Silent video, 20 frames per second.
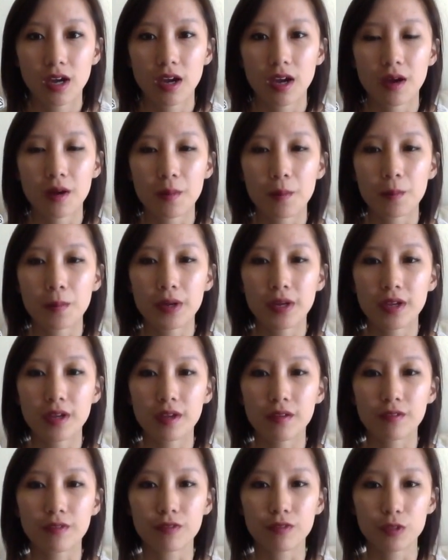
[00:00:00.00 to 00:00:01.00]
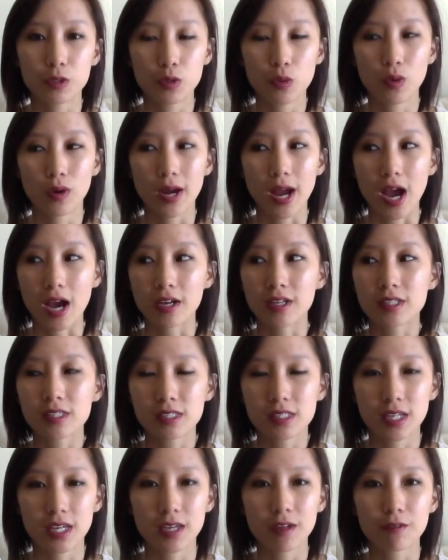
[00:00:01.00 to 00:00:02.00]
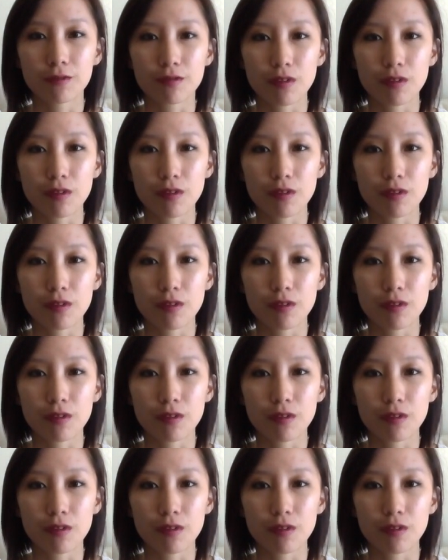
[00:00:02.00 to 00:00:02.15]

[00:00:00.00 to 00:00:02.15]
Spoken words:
But if you are out-of-state